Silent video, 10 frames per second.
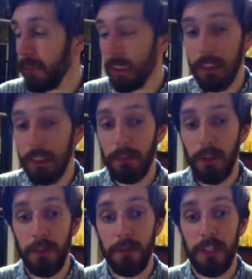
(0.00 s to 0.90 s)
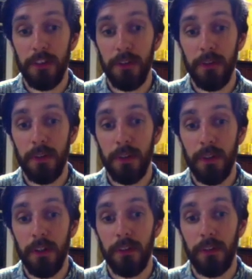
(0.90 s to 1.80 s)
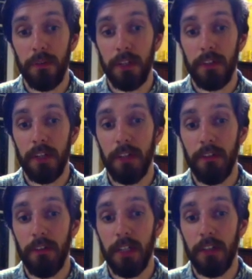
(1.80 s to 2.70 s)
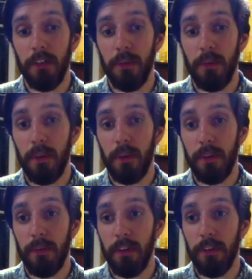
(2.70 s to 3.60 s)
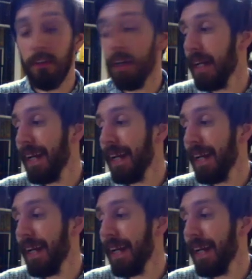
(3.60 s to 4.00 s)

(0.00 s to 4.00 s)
You've got 3, 2, so 3 on the 2nd string, 2 on the 1st string,